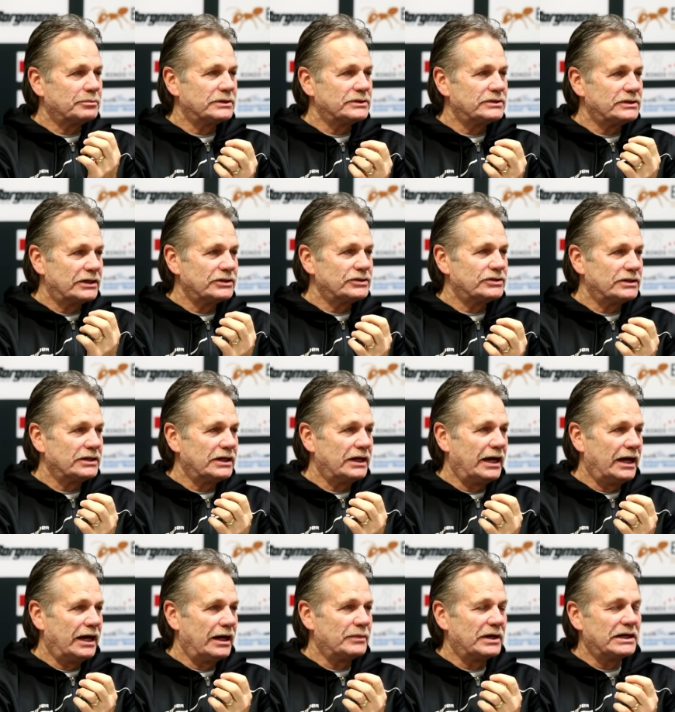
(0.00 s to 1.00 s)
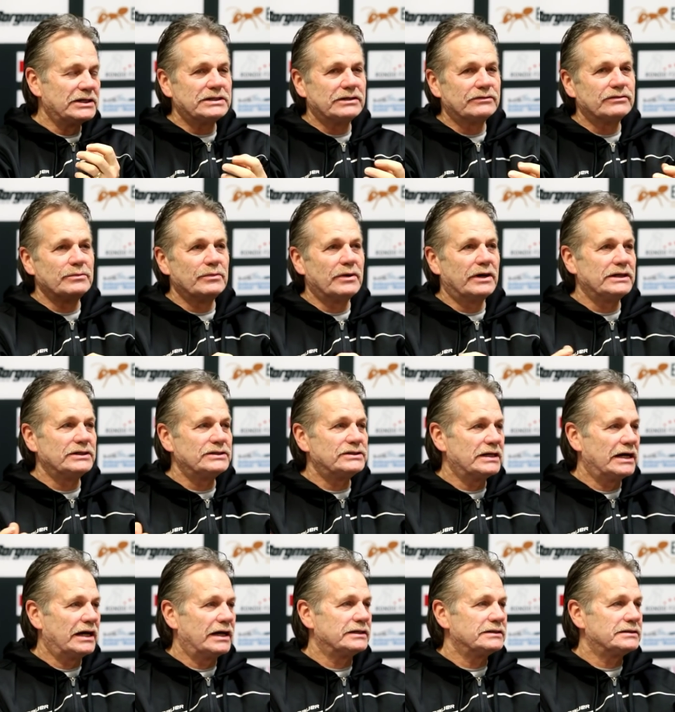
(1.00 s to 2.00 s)
possession game, as everybody
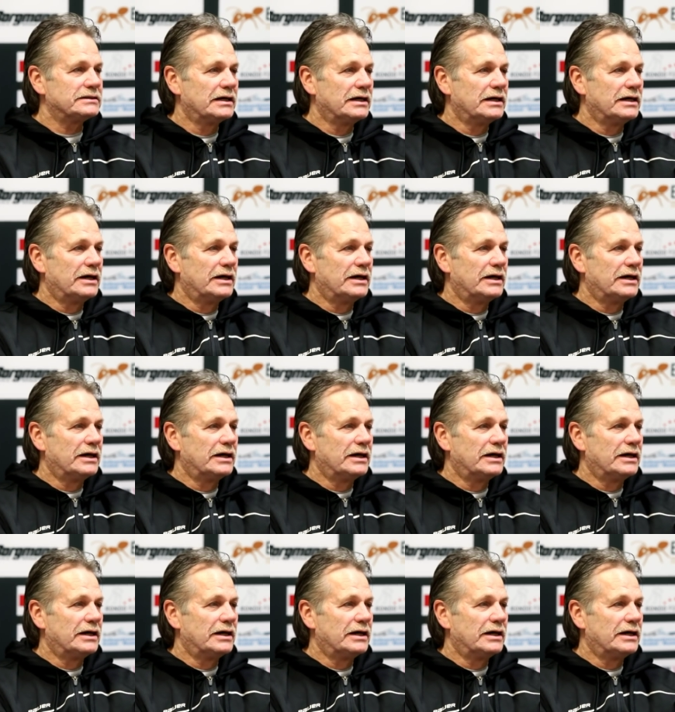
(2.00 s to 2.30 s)
says.